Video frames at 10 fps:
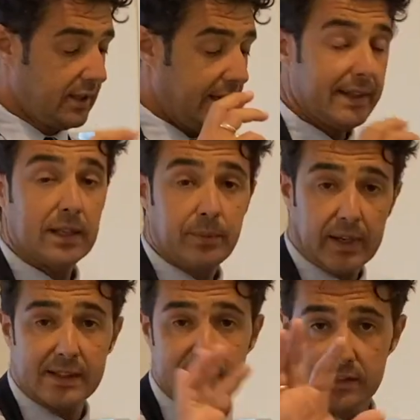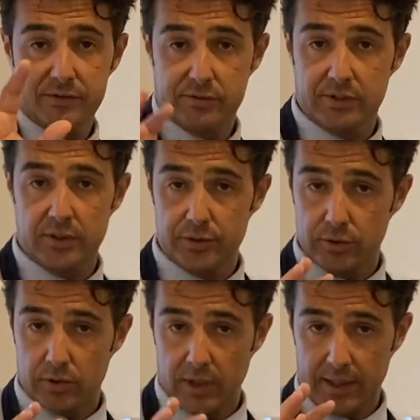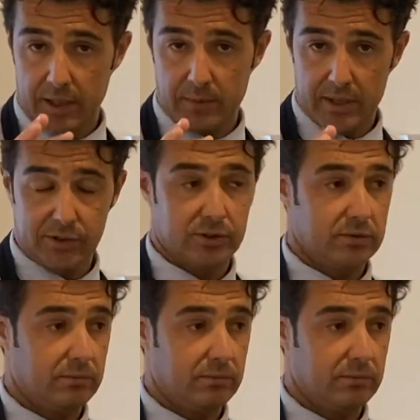and the price is 15 euro like I mentioned,